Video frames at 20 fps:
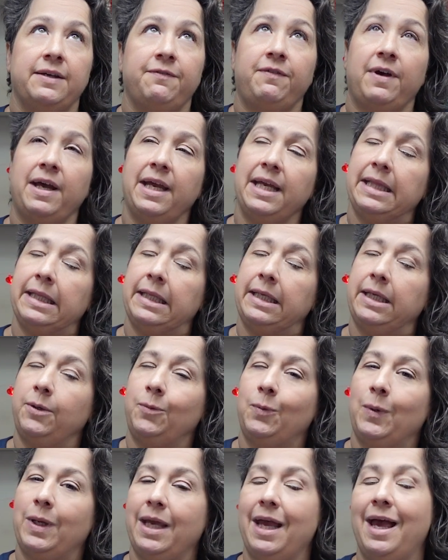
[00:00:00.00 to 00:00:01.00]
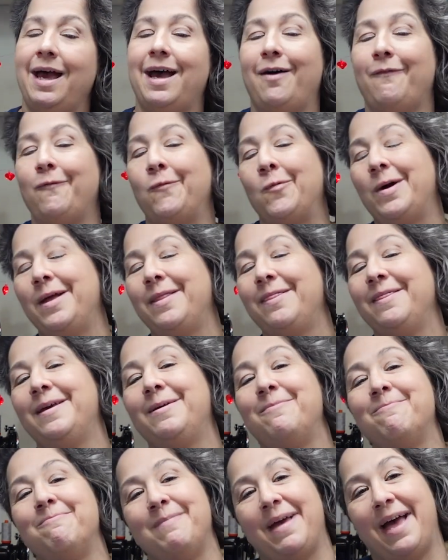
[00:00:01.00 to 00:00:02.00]
finally we have one
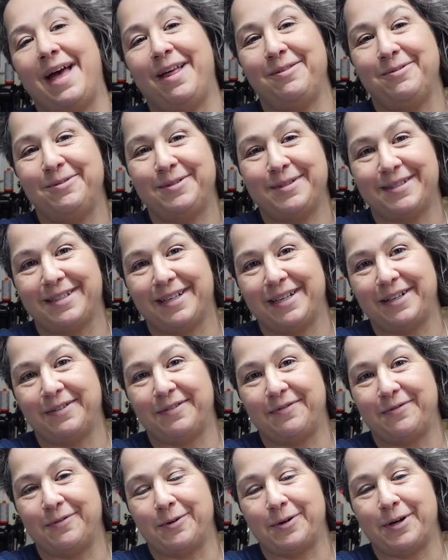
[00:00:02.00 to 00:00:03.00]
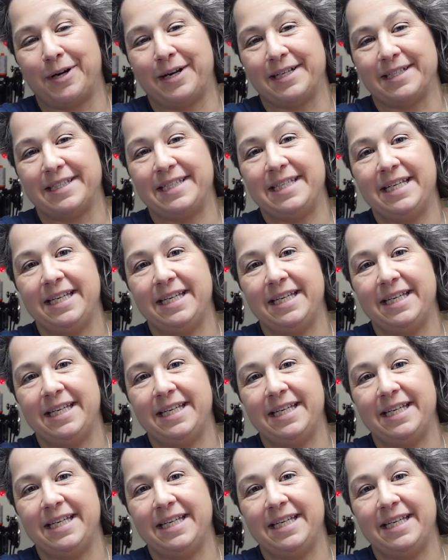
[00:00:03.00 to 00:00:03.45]
that Matthew designed for us.